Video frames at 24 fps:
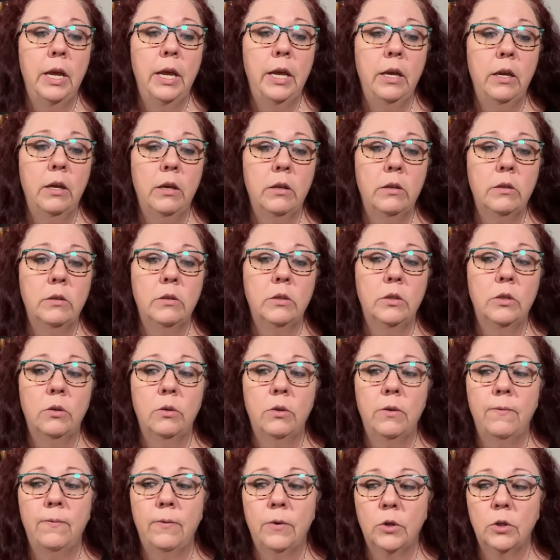And so
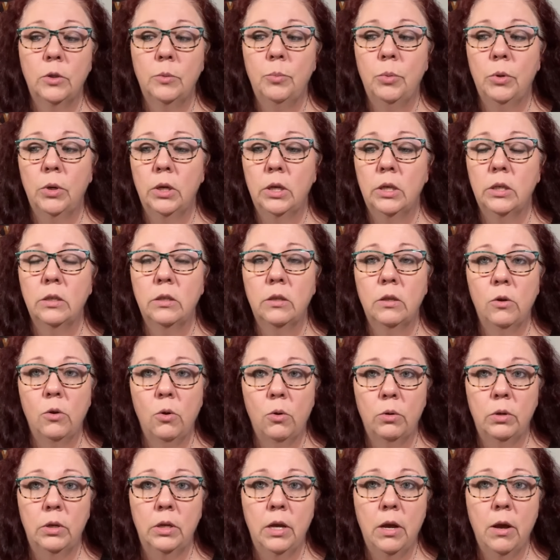the first book is The
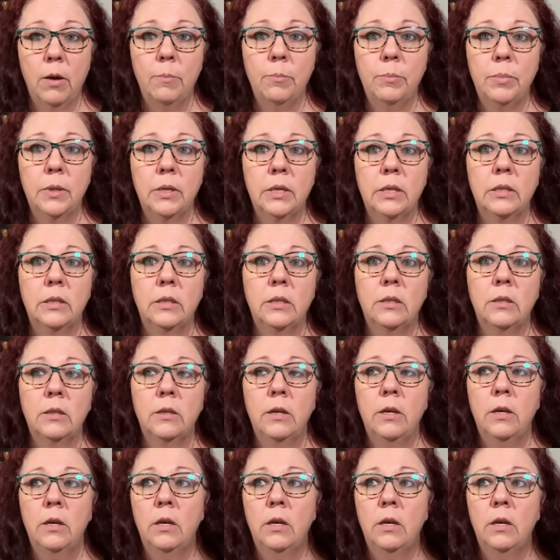Golden Compass,